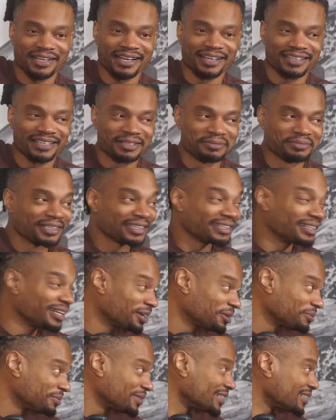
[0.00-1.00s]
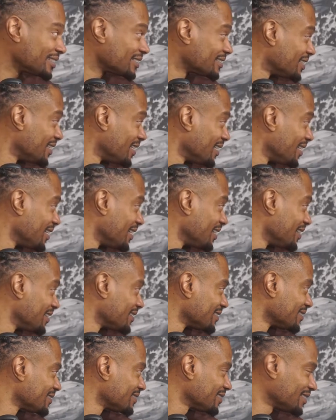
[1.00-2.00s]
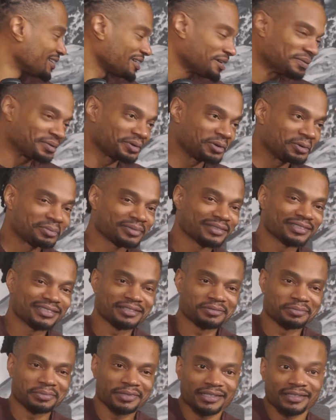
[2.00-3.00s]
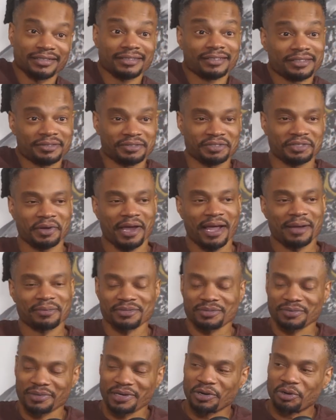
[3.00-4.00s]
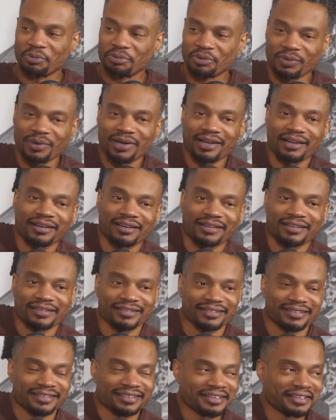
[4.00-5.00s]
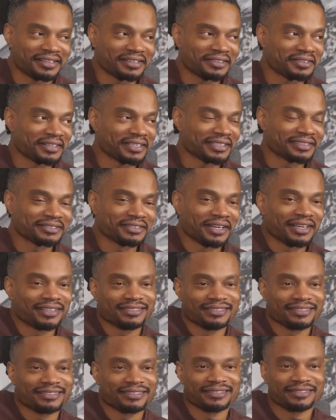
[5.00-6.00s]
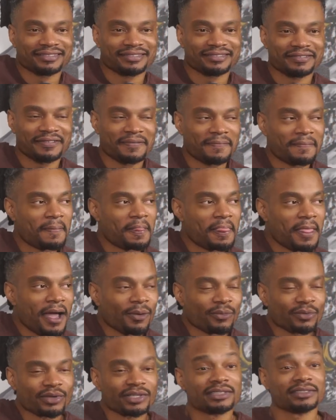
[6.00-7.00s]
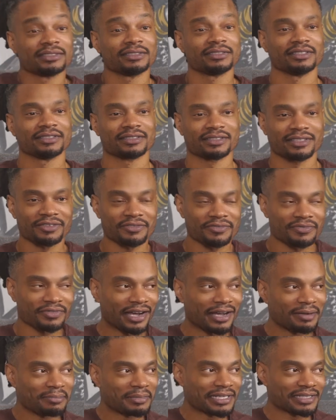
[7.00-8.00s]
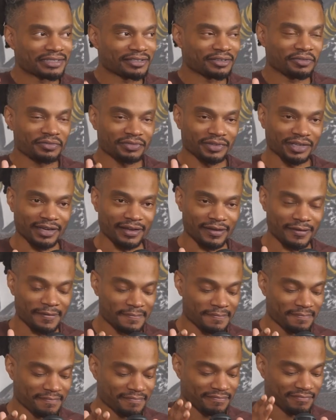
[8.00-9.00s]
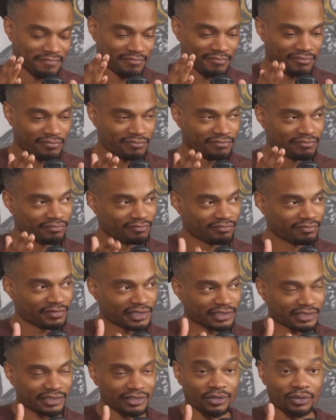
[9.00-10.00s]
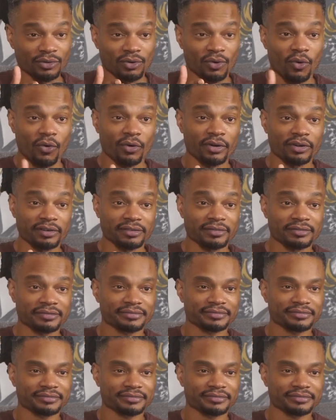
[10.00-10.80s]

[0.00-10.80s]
I keep looking at them like I want to open these, but you see what happens when I open one. I get I get yelled at. So I just I'm really just gonna find myself like this little corner.